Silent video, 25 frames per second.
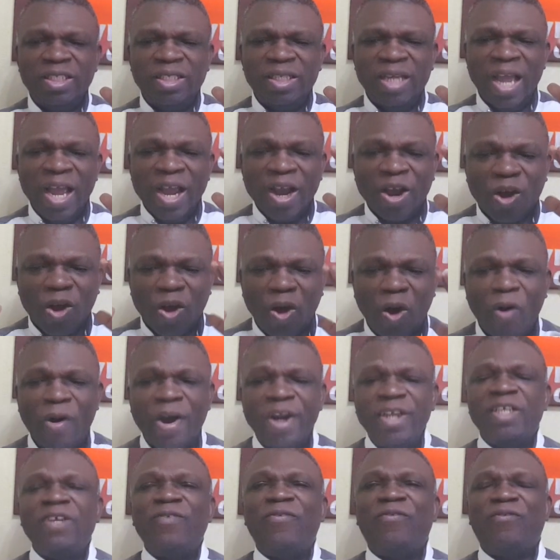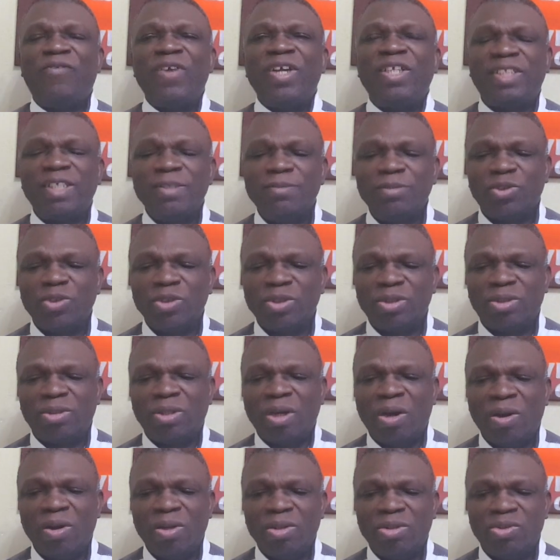encourage the victim to
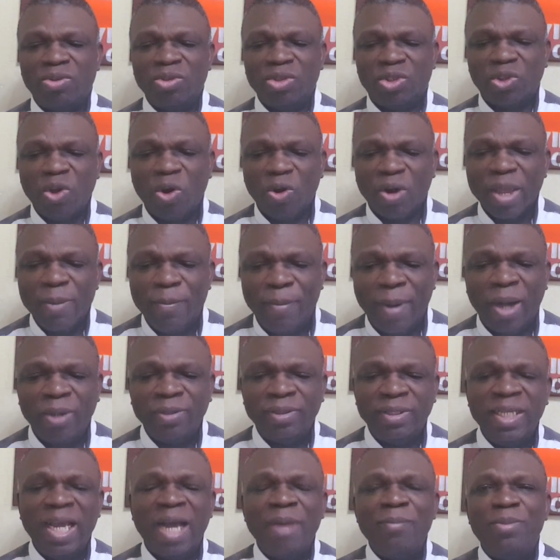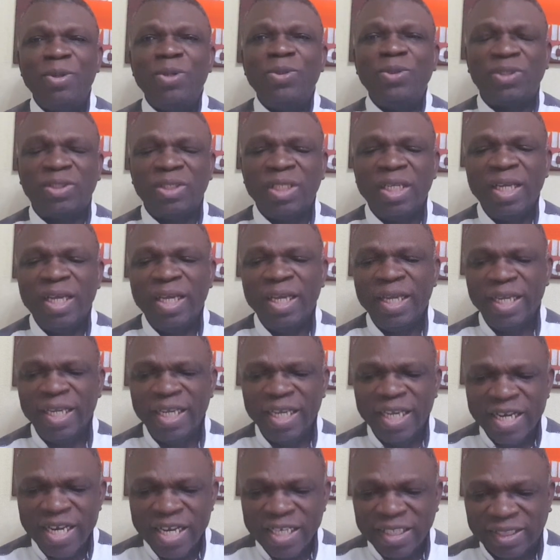talk about the abuse
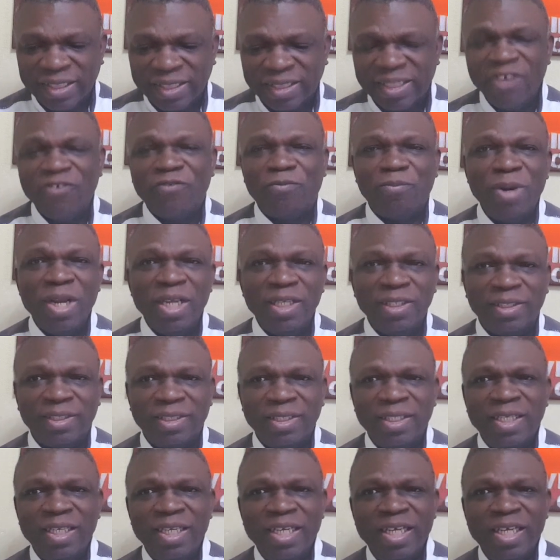in a safe place.